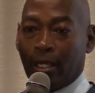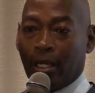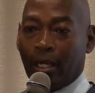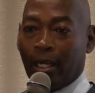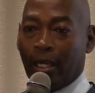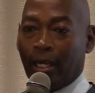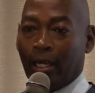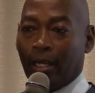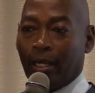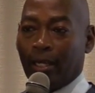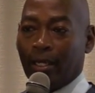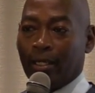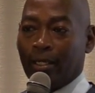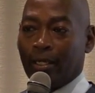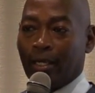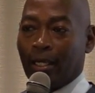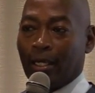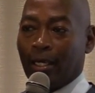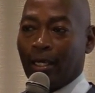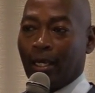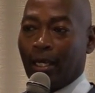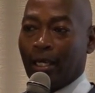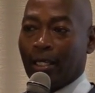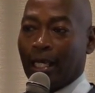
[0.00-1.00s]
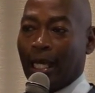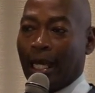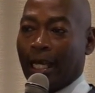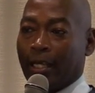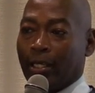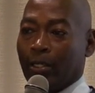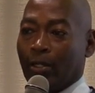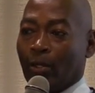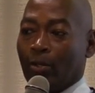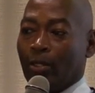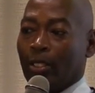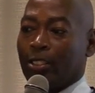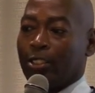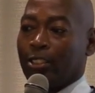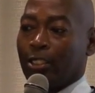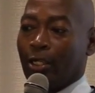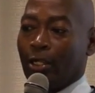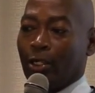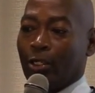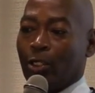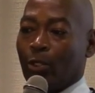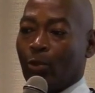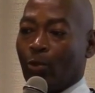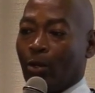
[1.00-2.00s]
And I can only
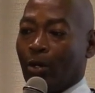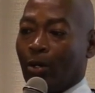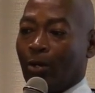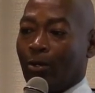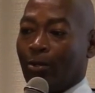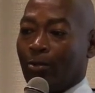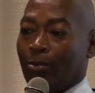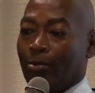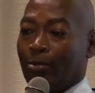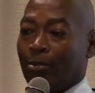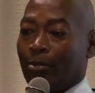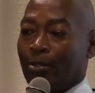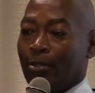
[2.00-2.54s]
tell you all,